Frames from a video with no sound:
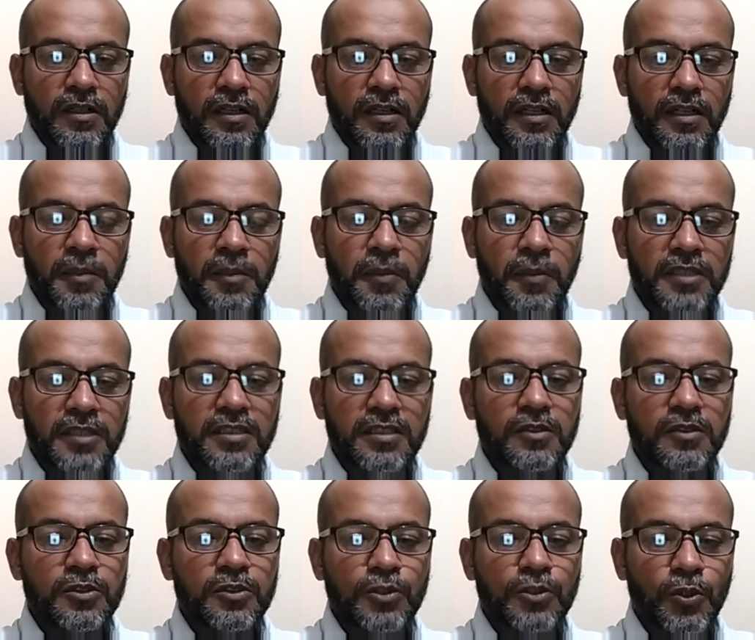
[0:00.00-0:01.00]
and the person
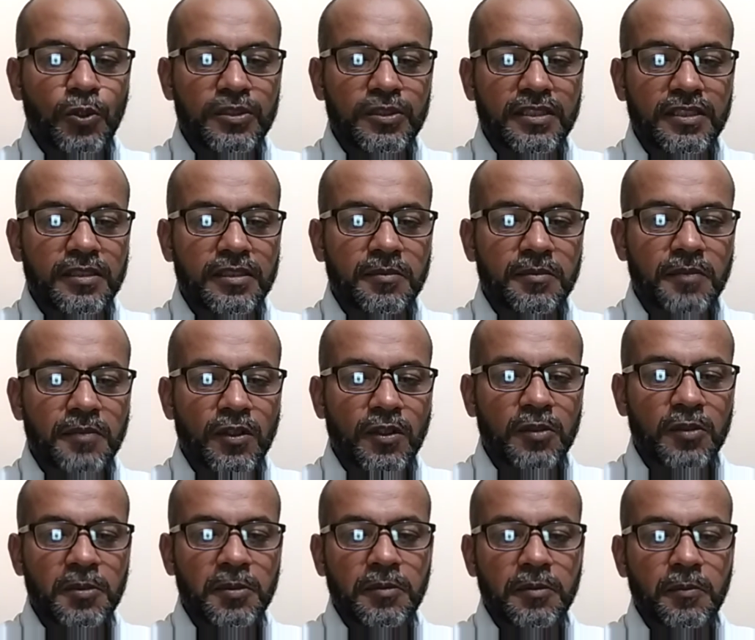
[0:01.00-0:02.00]
who stores it may
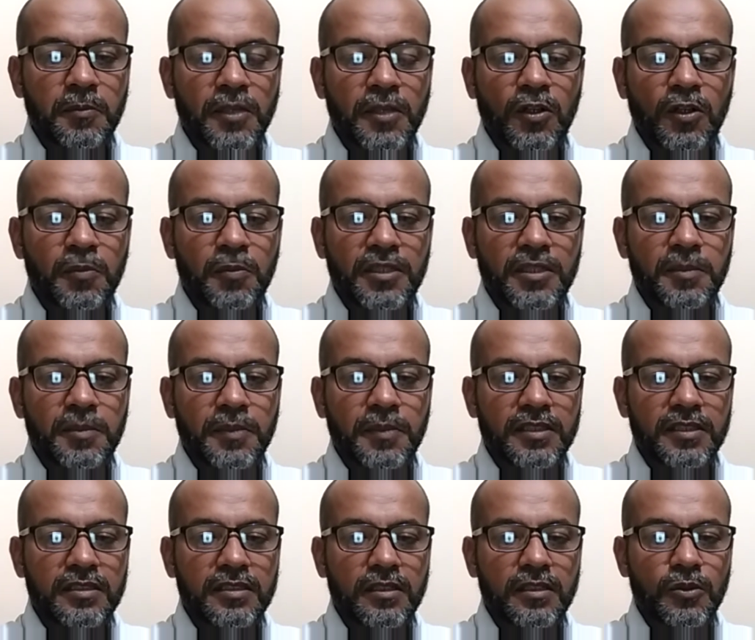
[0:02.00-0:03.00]
not be the
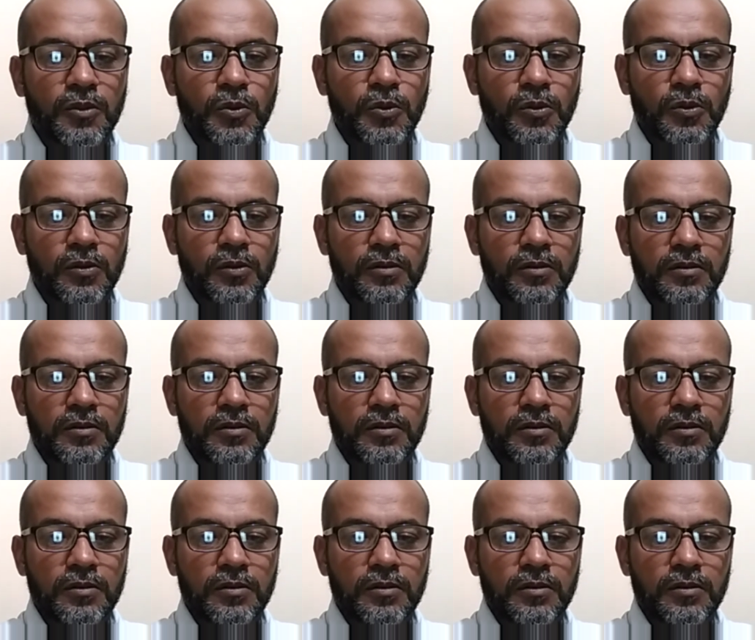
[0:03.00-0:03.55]
person who